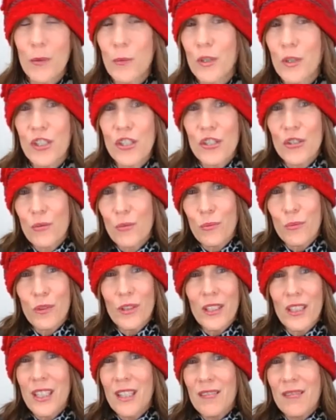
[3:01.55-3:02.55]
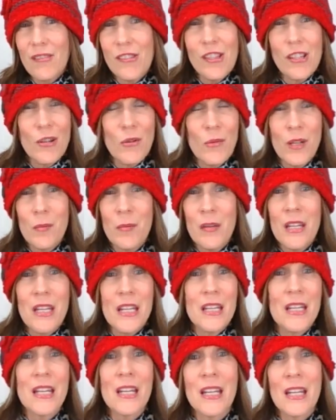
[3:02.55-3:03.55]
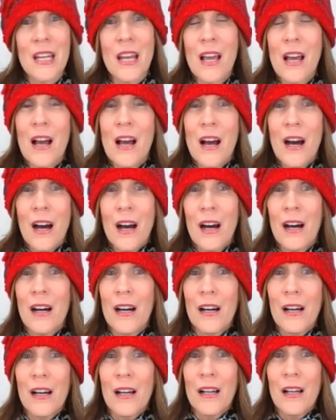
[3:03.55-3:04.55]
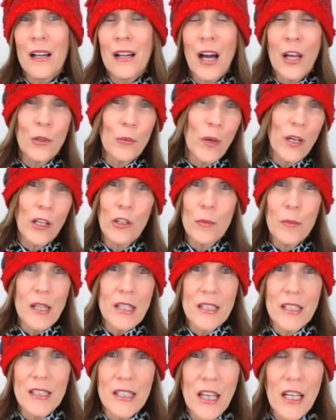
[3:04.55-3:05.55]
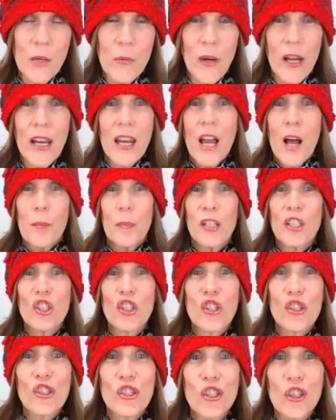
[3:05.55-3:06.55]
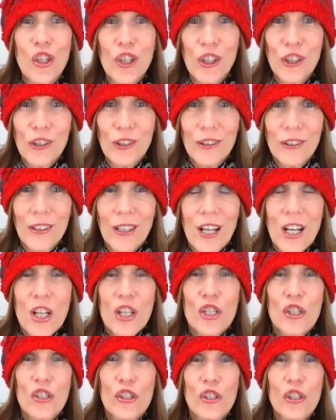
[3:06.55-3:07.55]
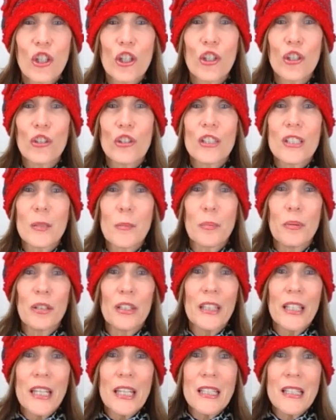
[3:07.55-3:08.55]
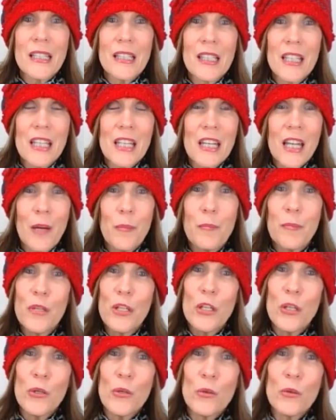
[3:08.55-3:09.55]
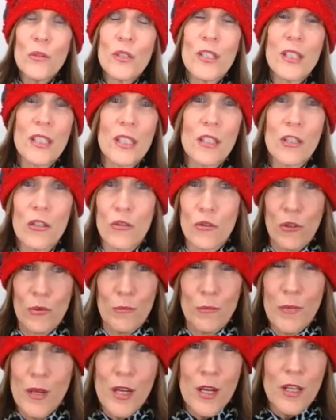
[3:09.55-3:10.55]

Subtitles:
which really you don't want to be eating on a regular basis anyway, but sugar. Sugar depletes the immune system